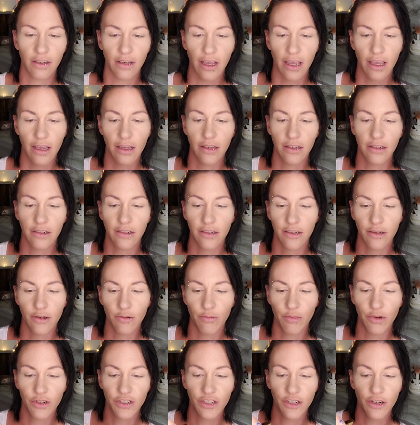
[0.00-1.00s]
And
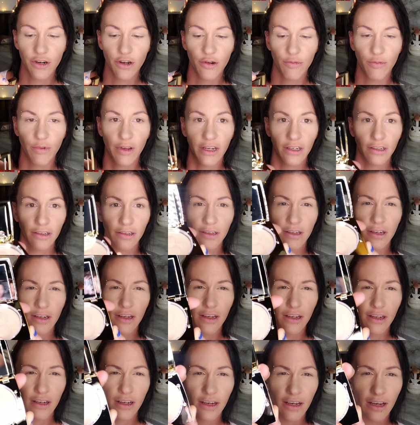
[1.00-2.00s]
you push it open.
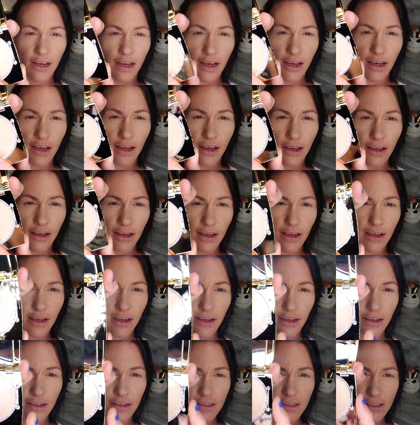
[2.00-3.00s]

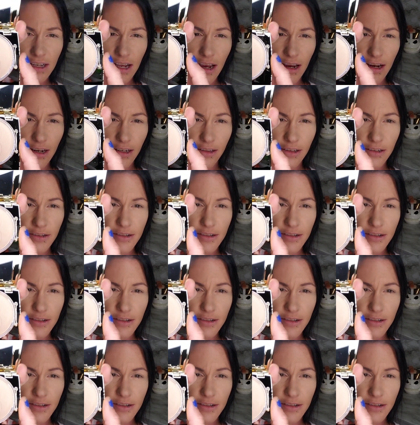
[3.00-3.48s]
Inside,